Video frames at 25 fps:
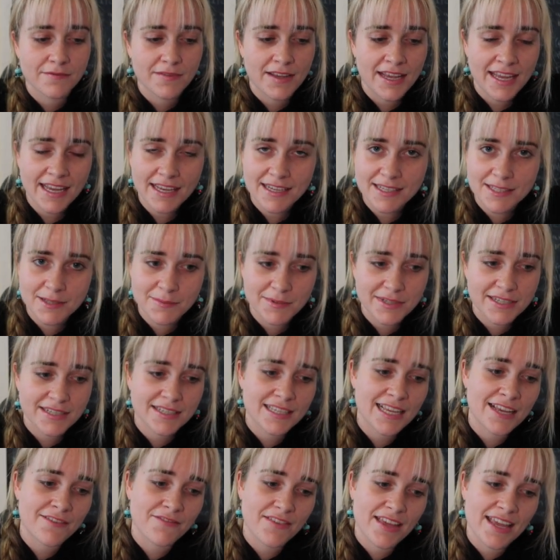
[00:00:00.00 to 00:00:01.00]
x we
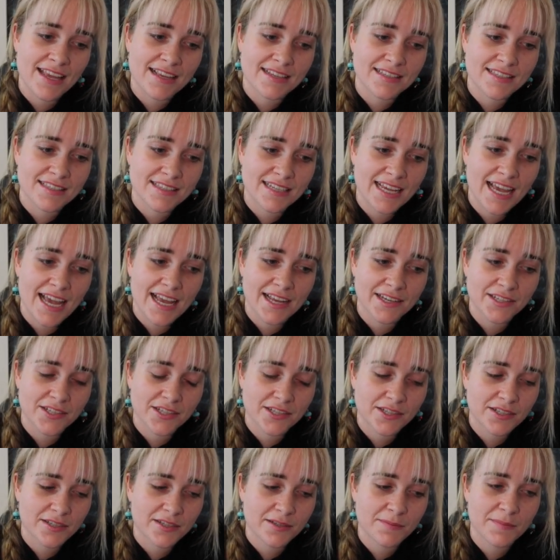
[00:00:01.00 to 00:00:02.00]
just have x
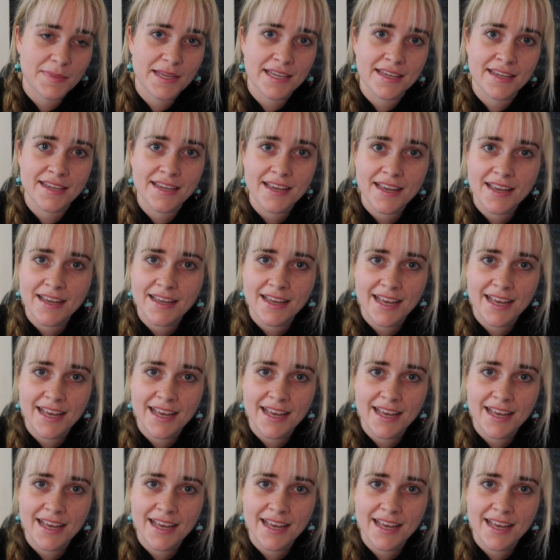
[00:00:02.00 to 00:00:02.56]
dash to be